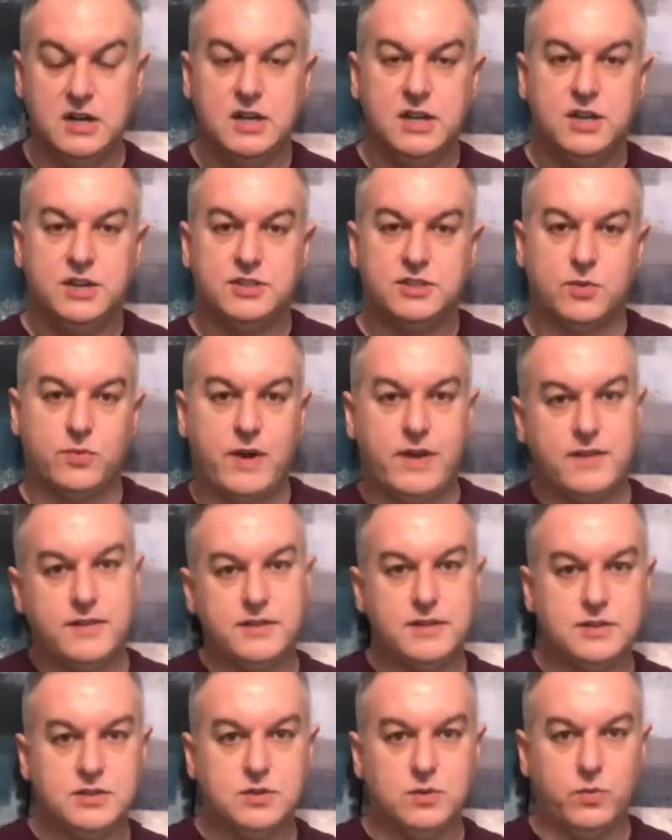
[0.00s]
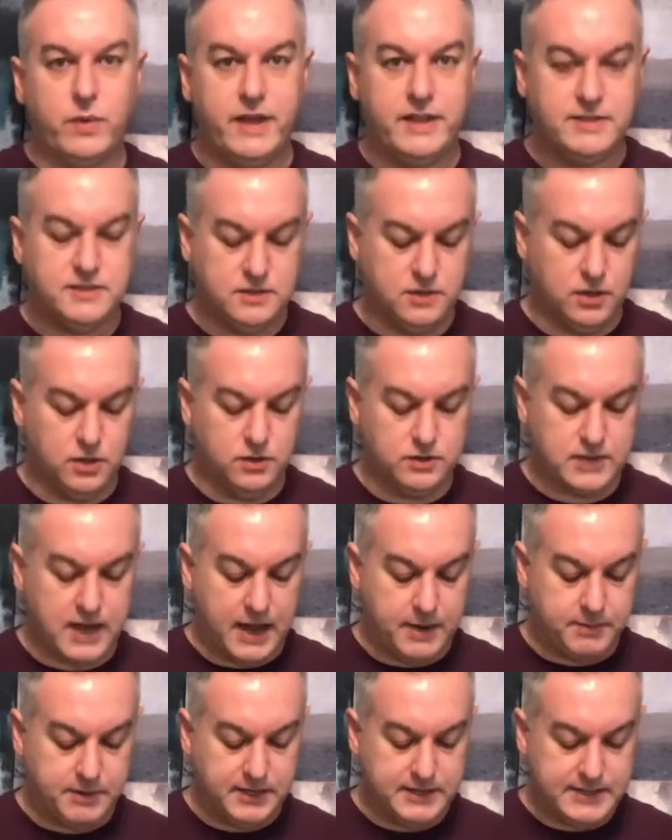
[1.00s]
So rather than to waste those, I'm
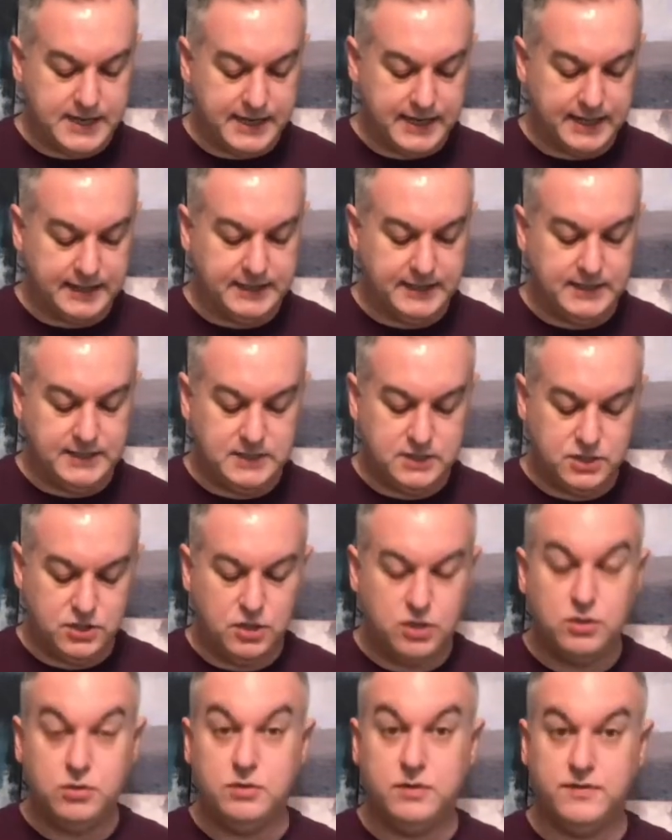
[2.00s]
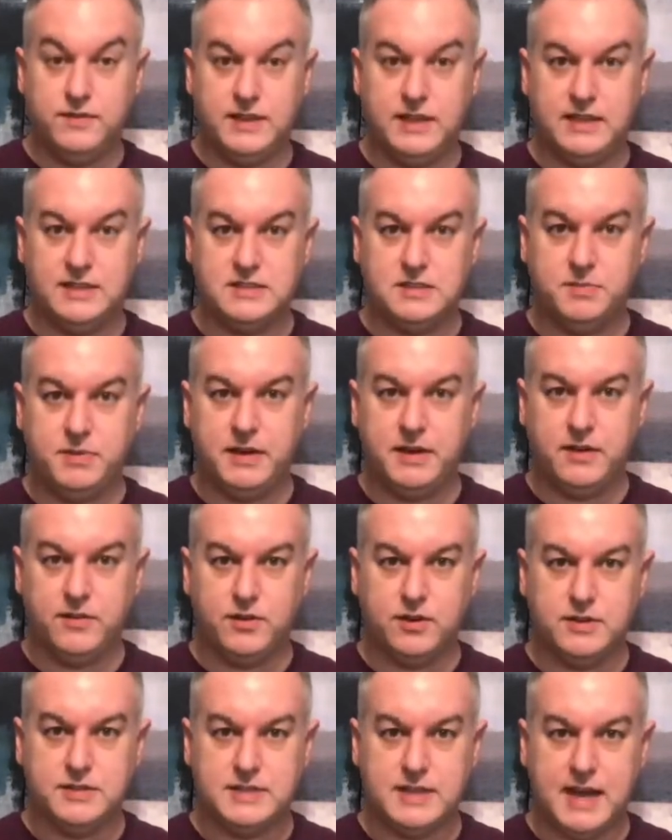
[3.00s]
gonna take at least 2 of these, depending on their
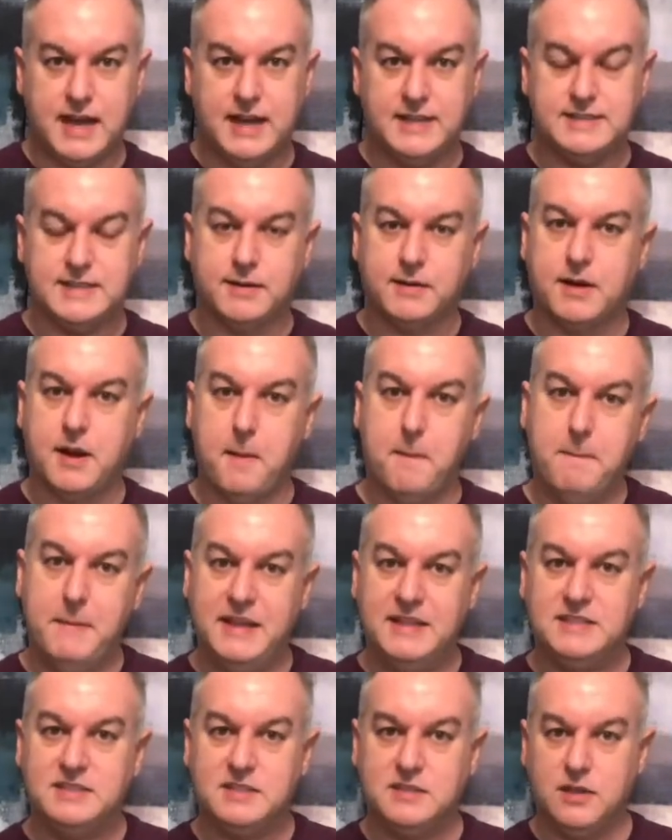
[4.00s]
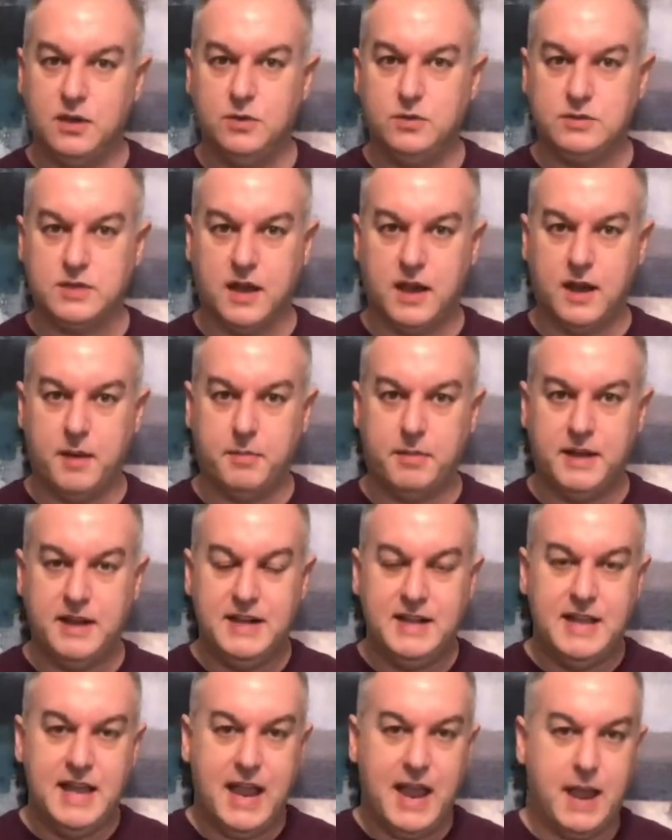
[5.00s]
size. I'm gonna mince those up
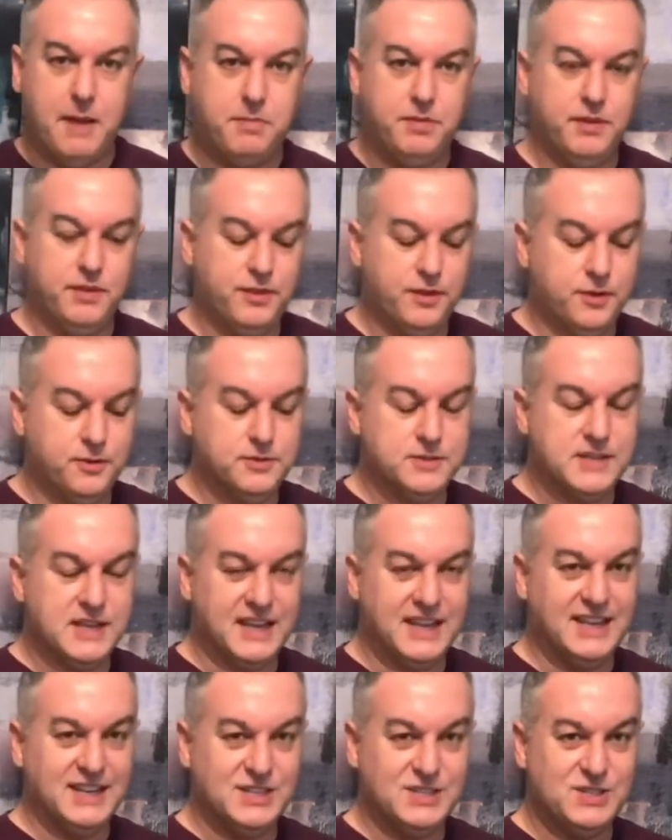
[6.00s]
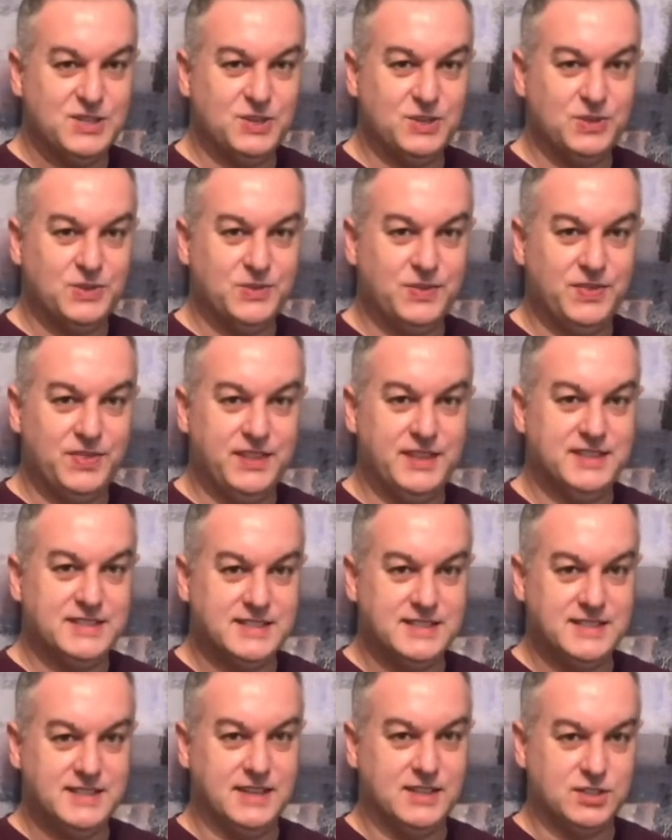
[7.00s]
and put those into this
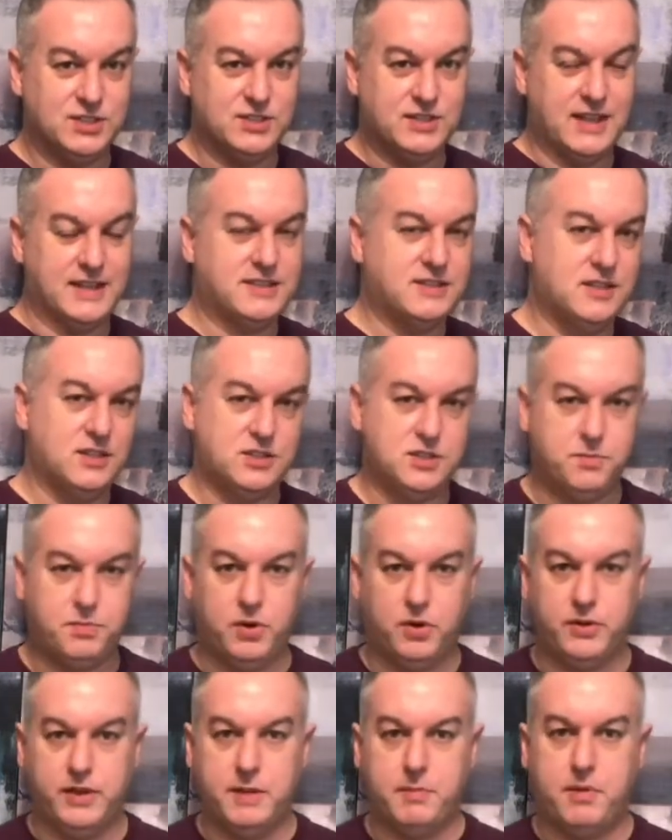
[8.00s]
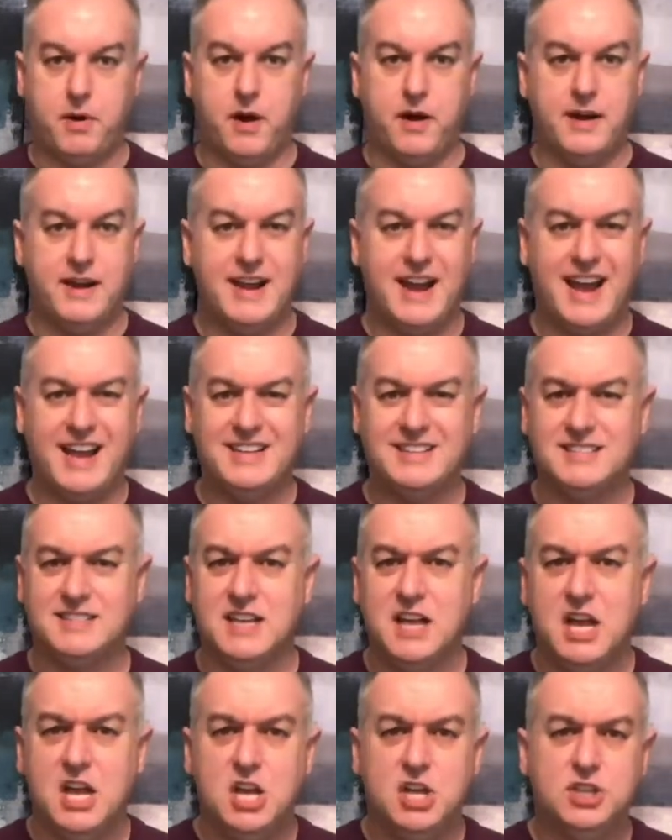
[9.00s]
dish. That's the chipotle part. Nice,
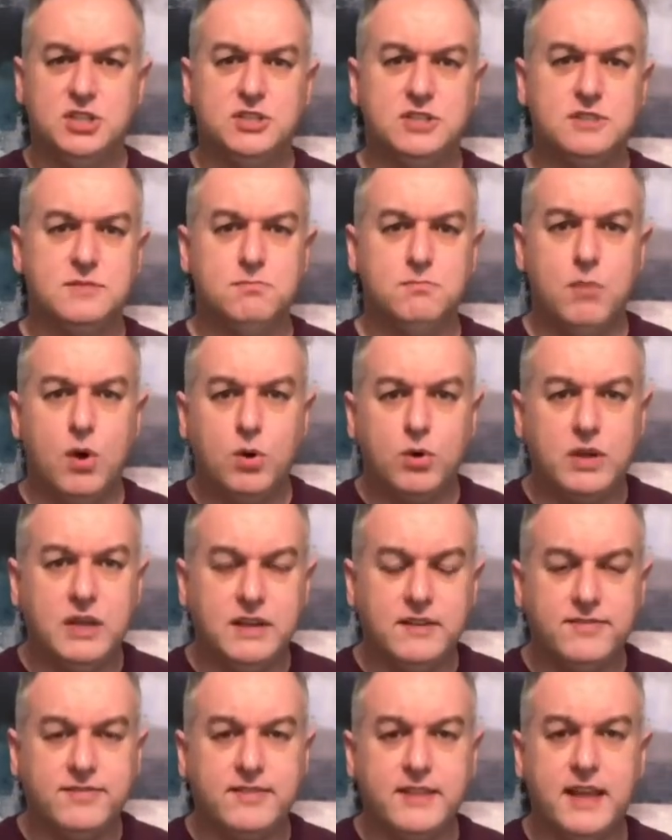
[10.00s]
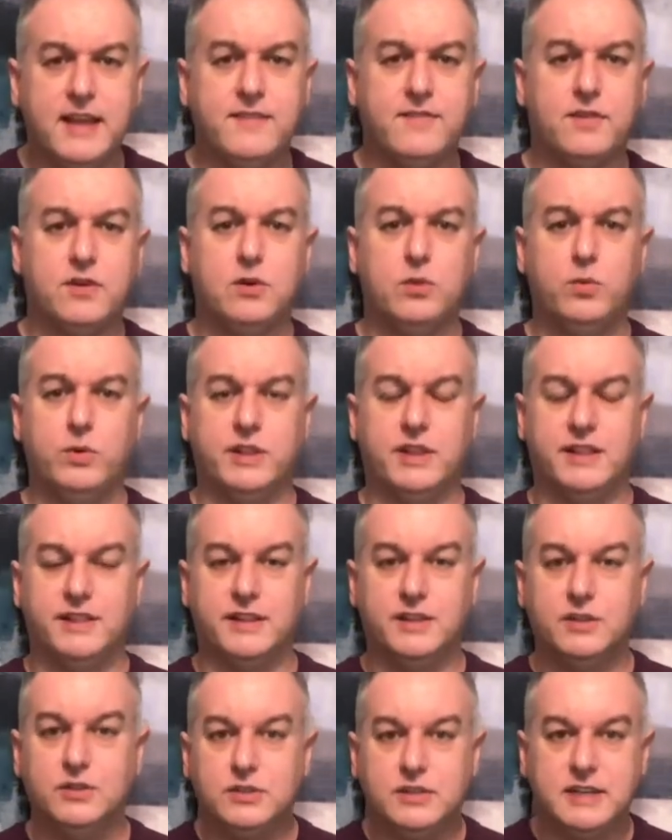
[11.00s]
smoky flavor with a
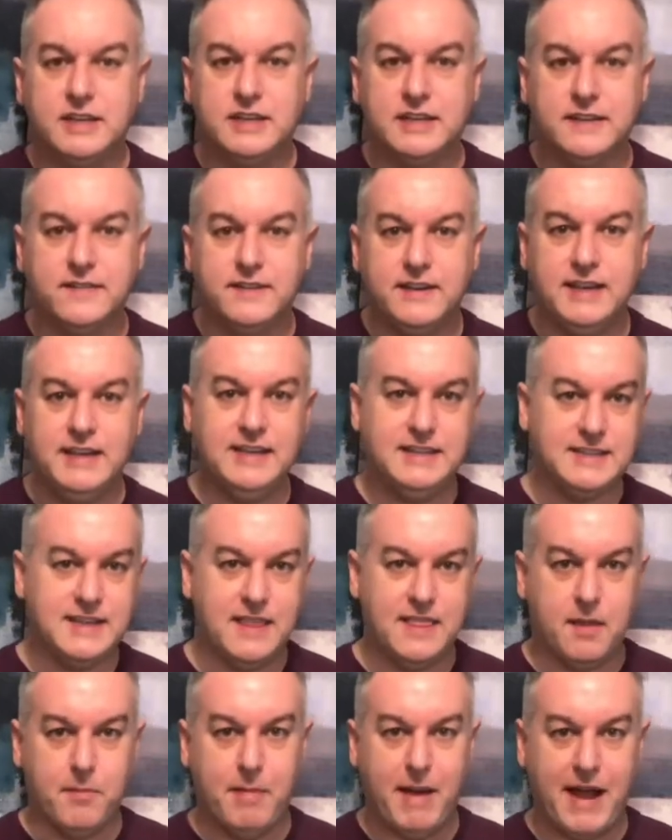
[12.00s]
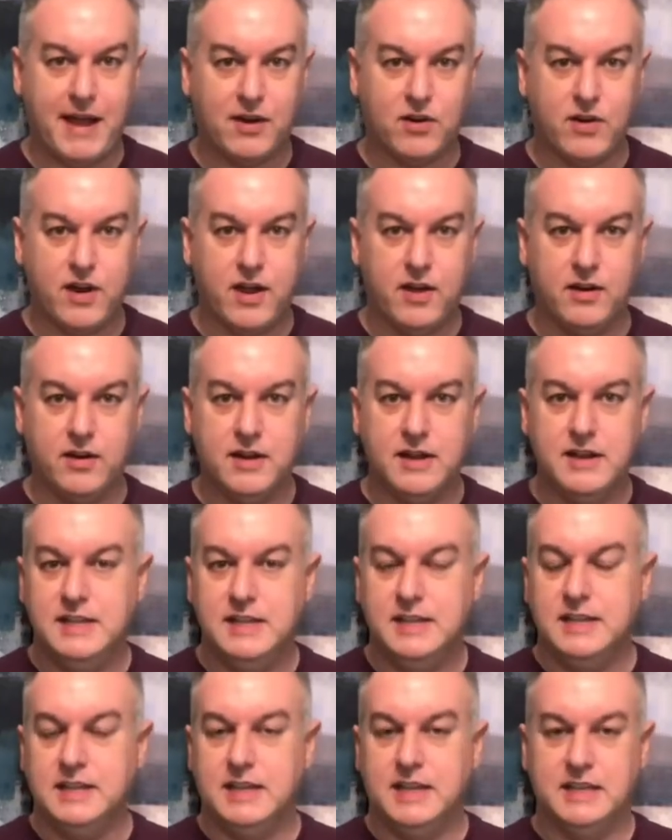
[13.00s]
little kick of heat in the background
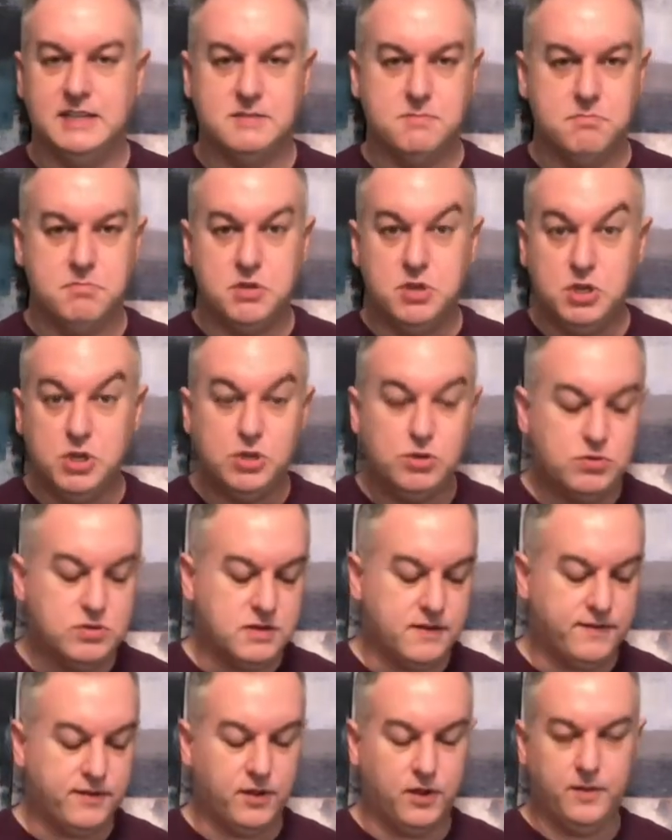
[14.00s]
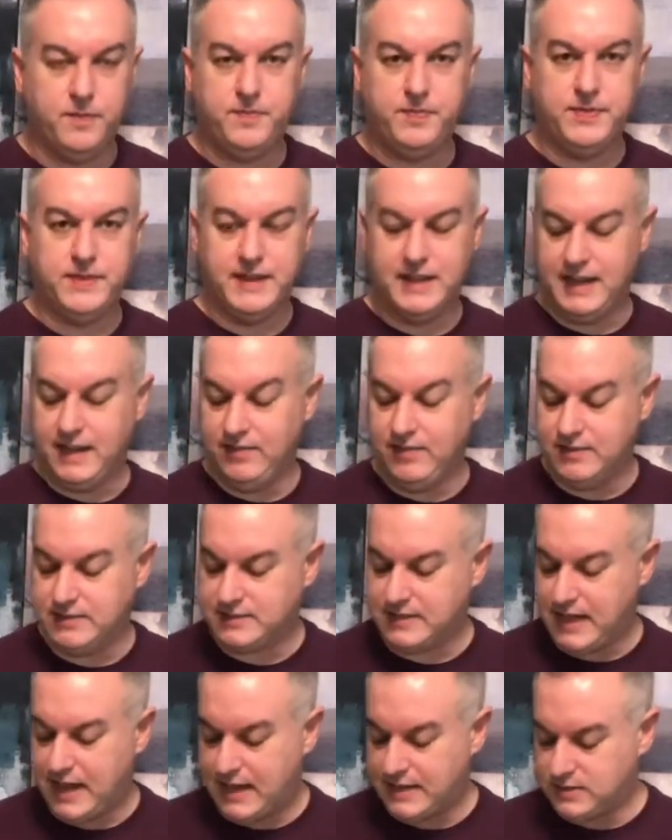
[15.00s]
is beautiful in this
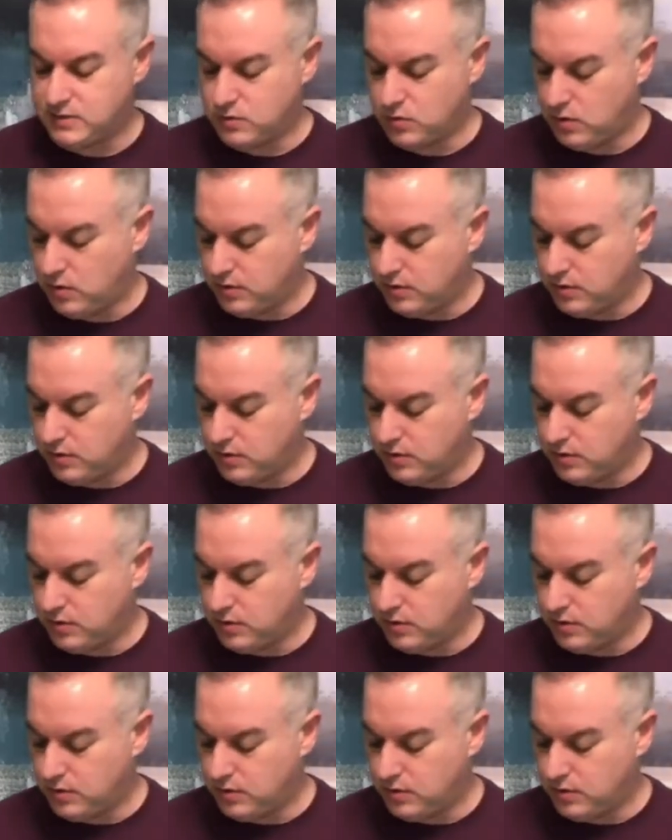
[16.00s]
casserole.